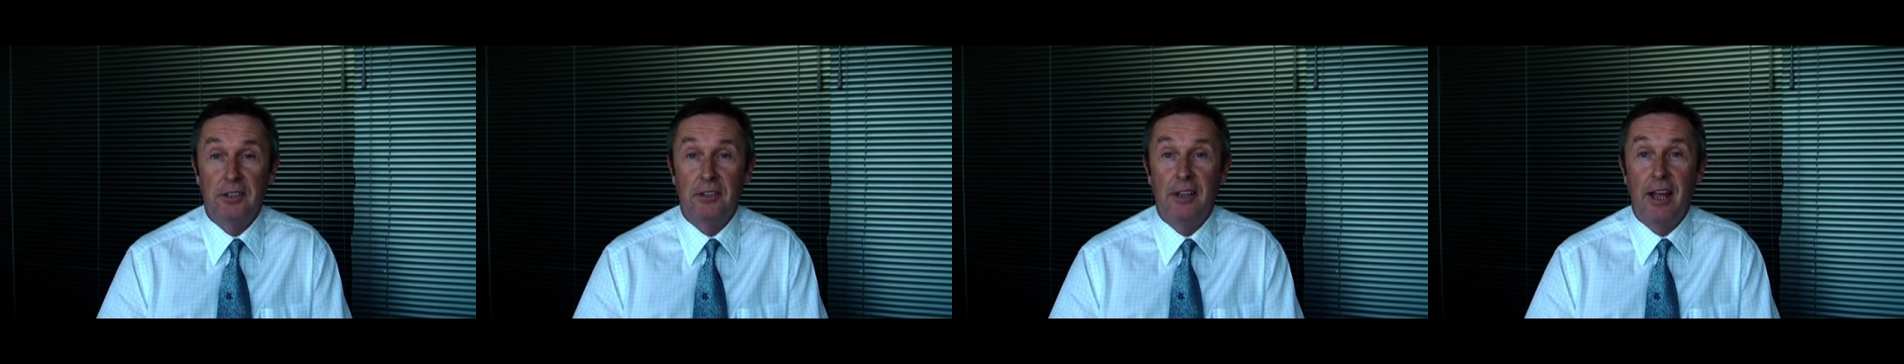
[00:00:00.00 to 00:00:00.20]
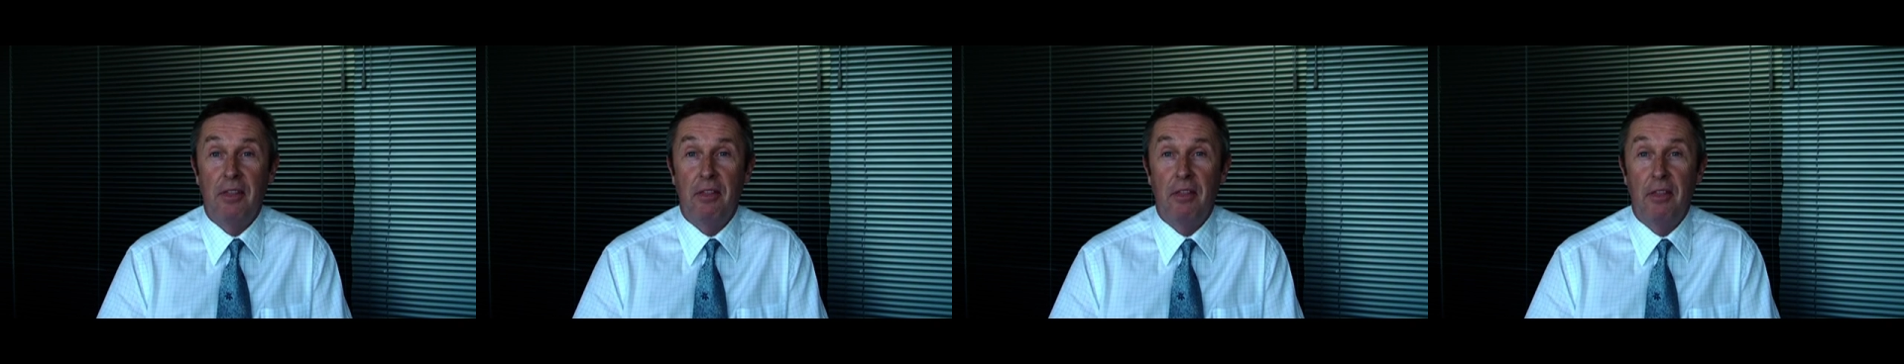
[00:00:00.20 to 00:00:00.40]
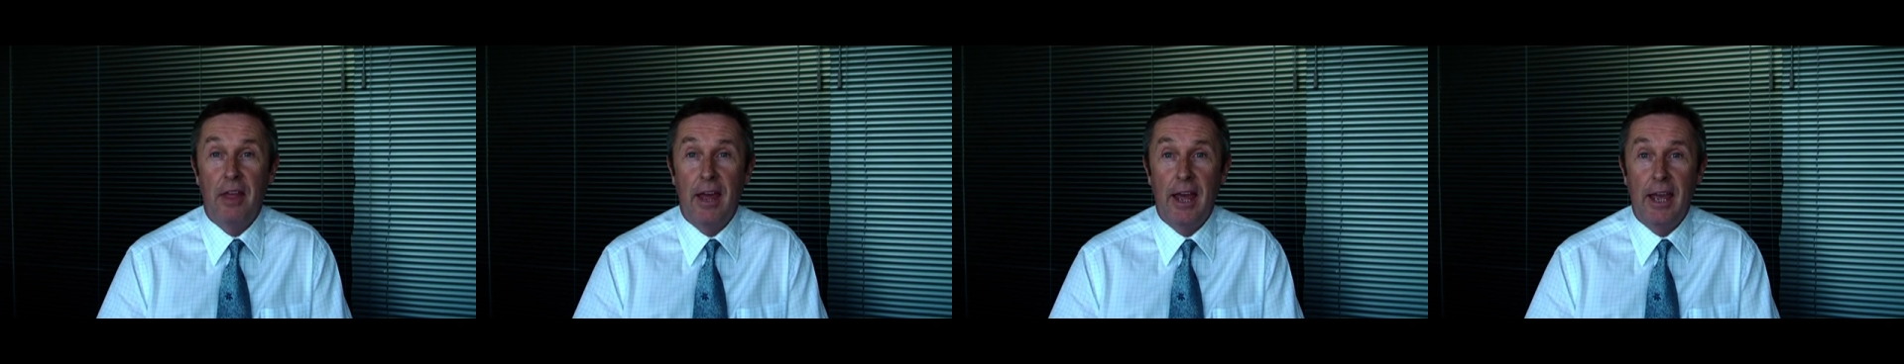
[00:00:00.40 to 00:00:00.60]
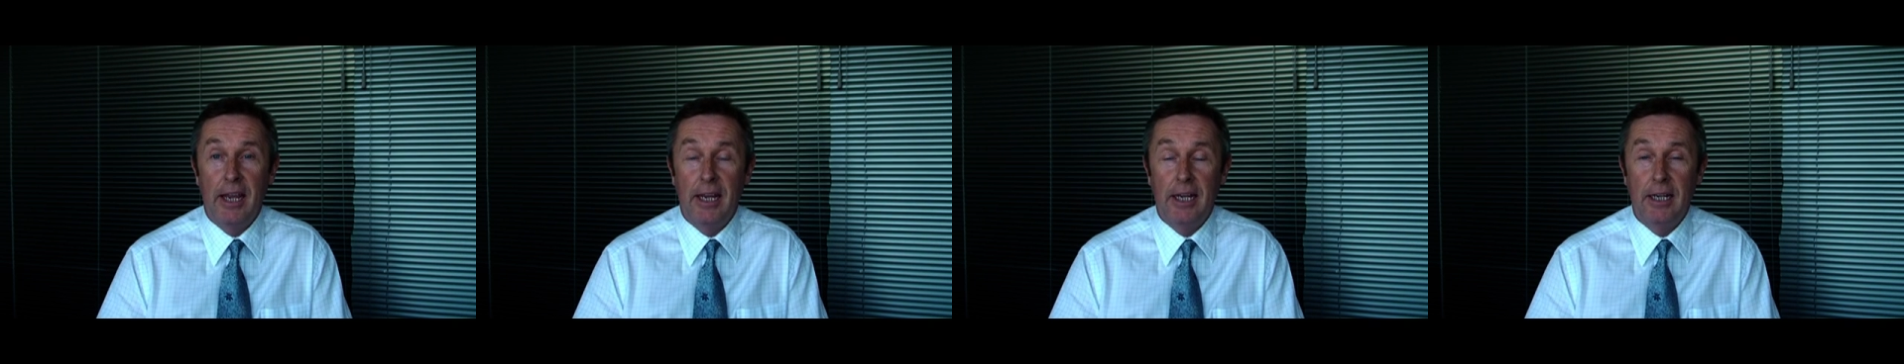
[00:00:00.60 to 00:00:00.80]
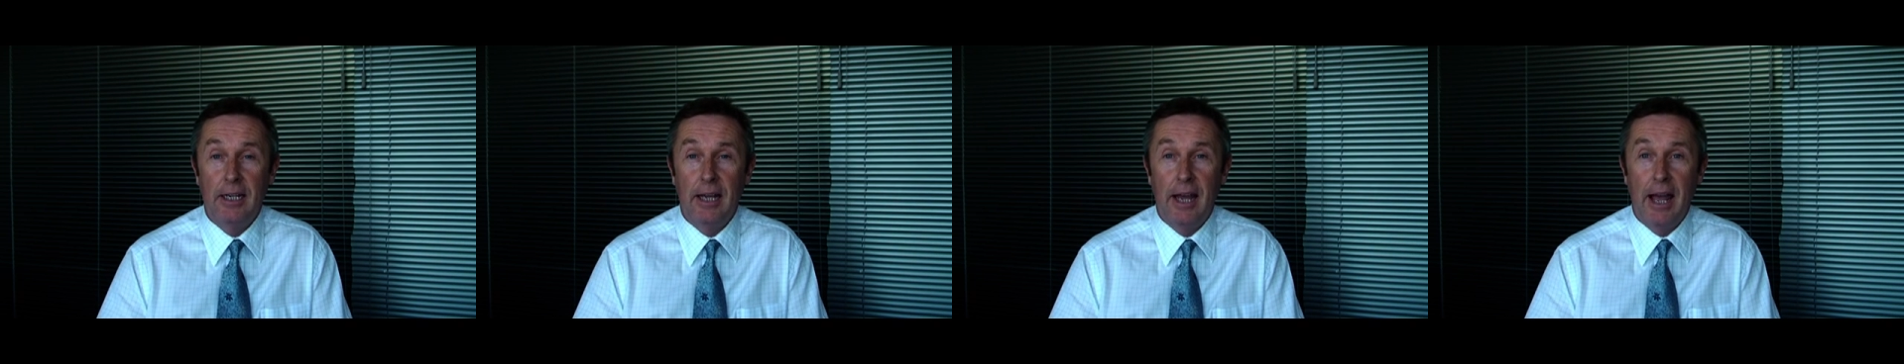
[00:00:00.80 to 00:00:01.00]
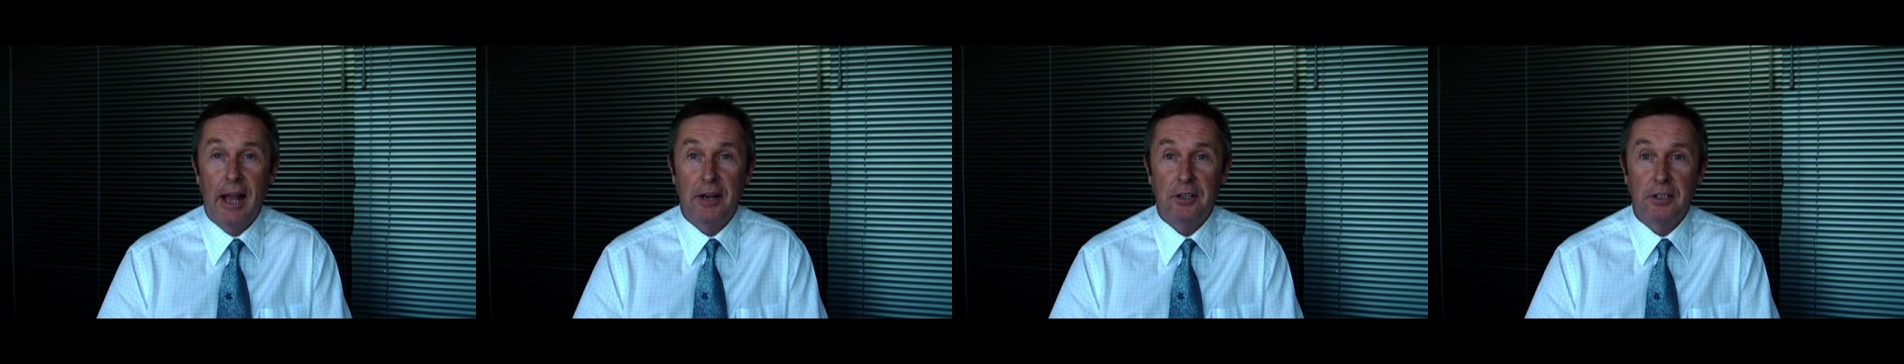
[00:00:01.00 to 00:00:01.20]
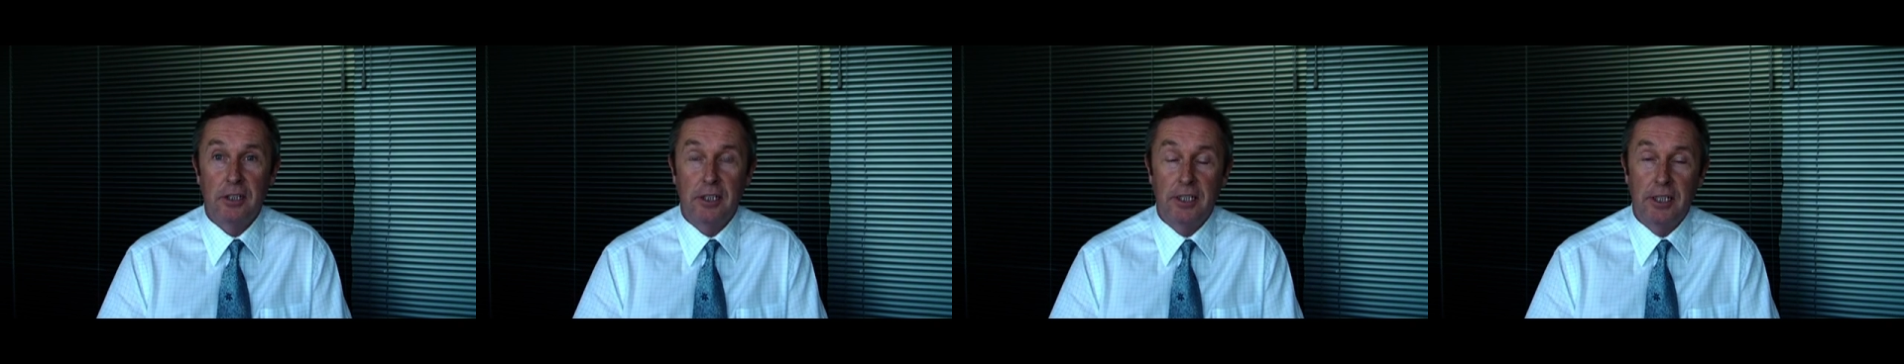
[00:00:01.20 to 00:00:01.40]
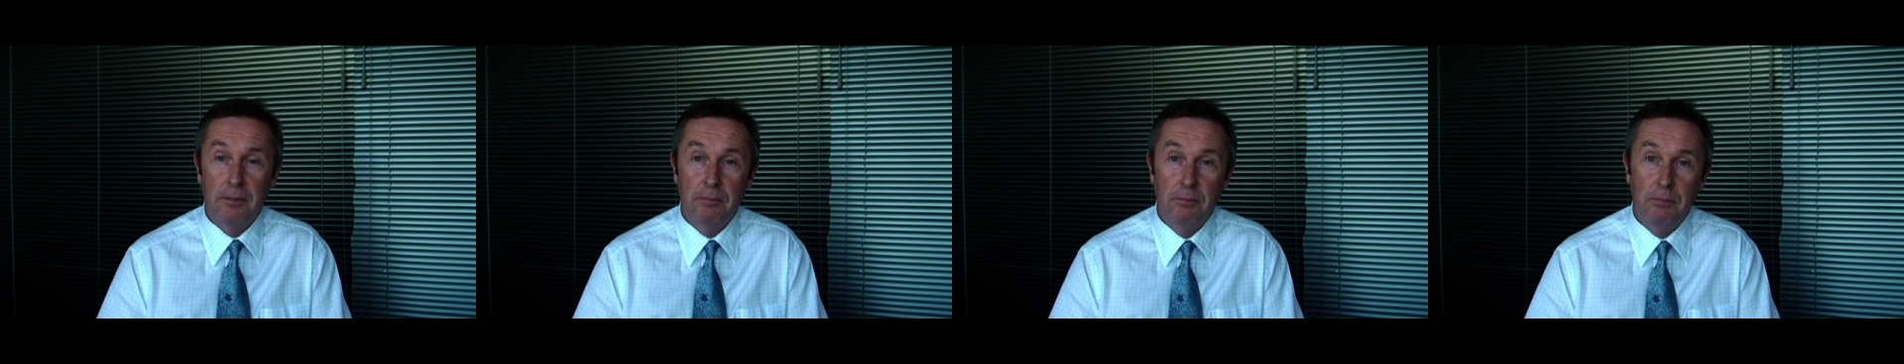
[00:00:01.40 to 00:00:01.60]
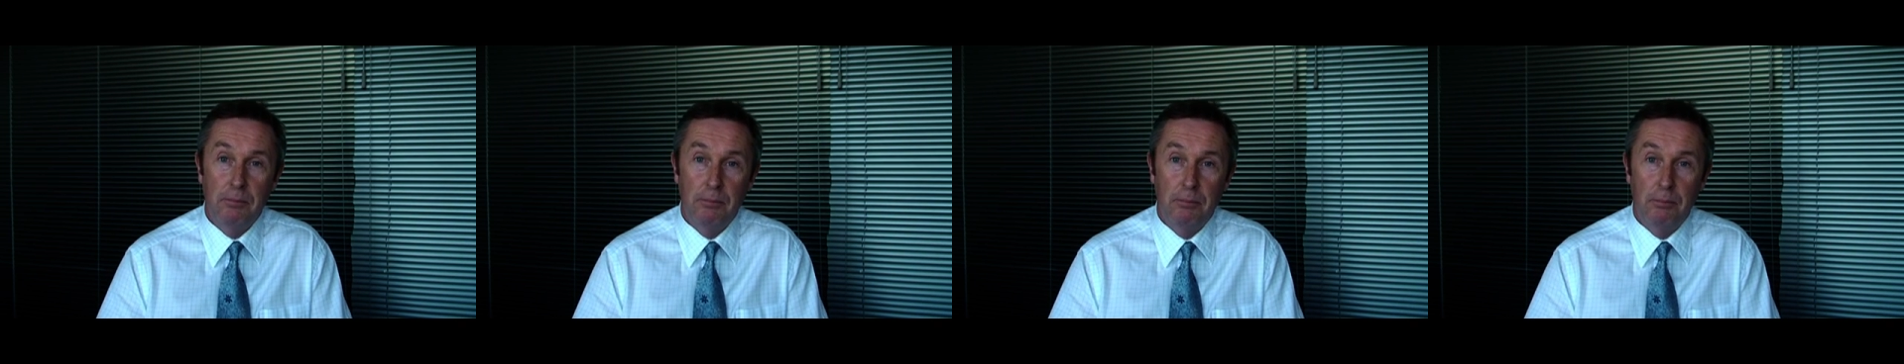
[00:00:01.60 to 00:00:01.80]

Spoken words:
in that they actually